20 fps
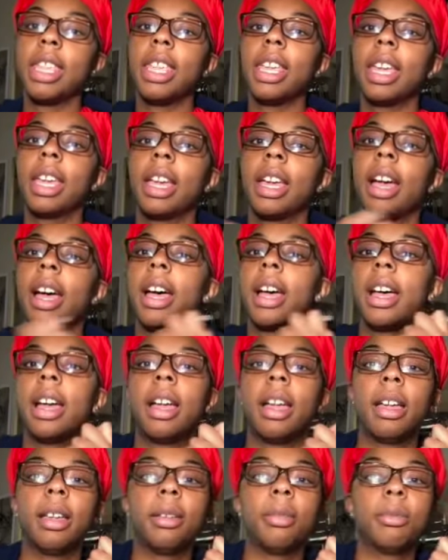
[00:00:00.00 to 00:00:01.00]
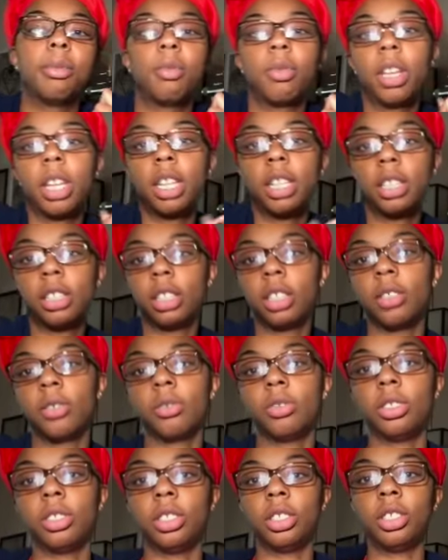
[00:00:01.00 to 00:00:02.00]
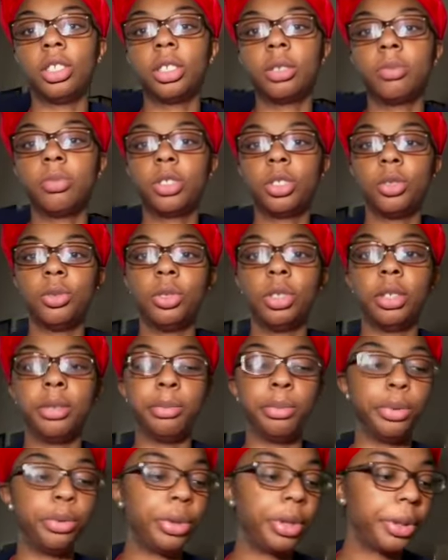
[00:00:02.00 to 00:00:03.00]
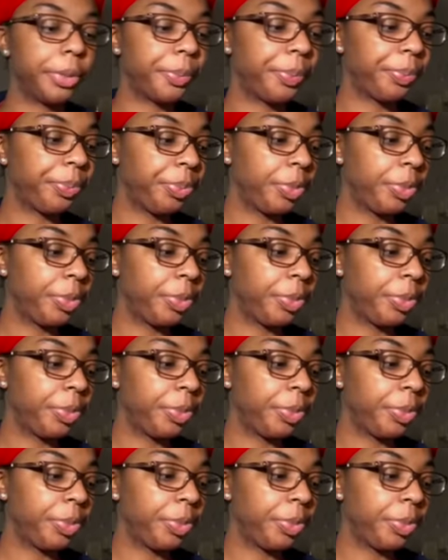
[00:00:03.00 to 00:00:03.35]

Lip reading: yeah, I am ready to go to the gym, suited and booted.